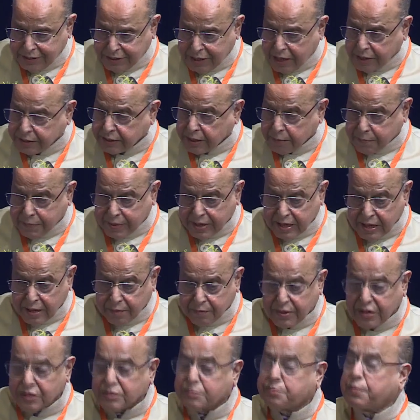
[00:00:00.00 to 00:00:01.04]
that the PM
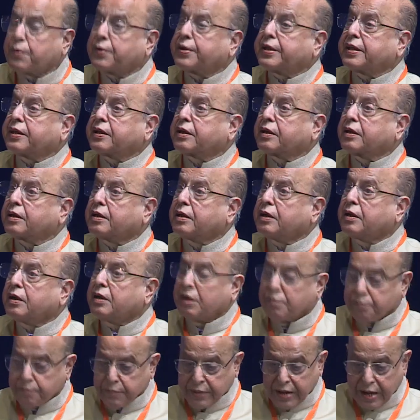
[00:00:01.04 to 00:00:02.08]
is putting
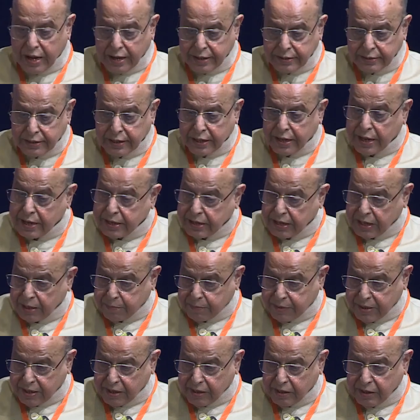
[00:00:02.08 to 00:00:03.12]
behind the
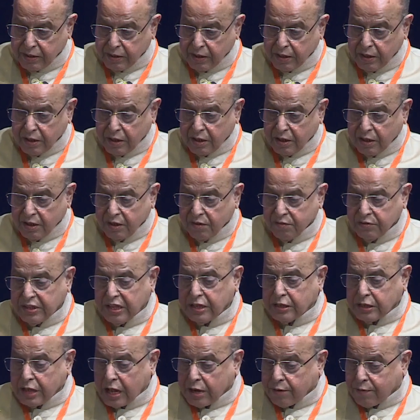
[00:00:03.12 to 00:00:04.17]
NEP.
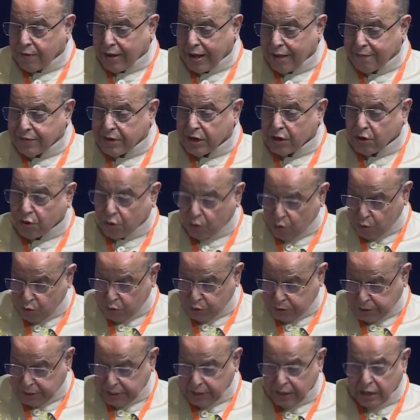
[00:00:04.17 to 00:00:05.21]
This will have a
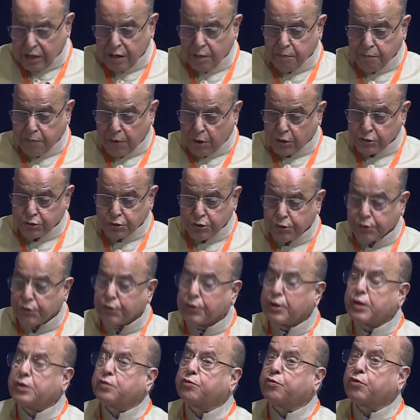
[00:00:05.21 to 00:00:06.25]
crucial positive
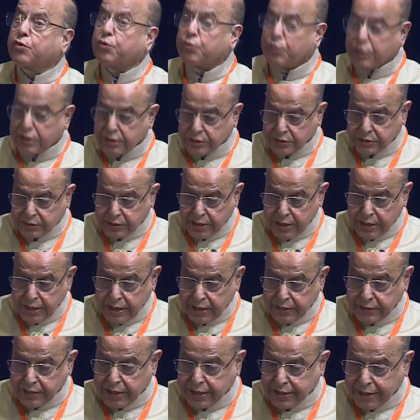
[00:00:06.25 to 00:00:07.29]
influence
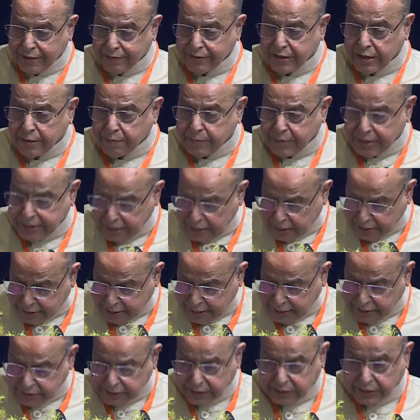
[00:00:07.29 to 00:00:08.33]
in the developmental
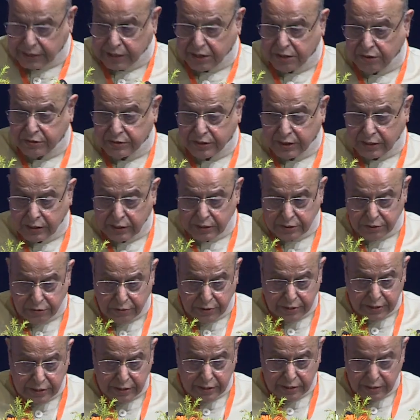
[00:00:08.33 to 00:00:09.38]
trajectory of the
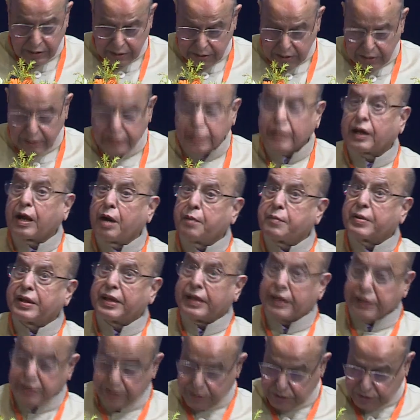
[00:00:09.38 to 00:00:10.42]
country in the coming
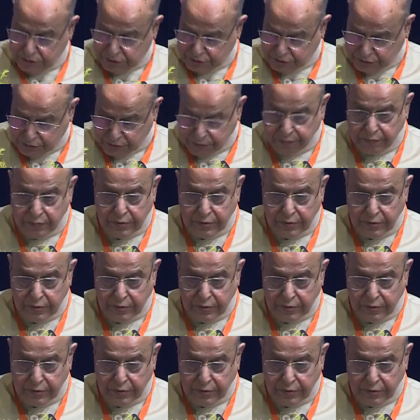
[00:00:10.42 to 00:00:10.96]
years.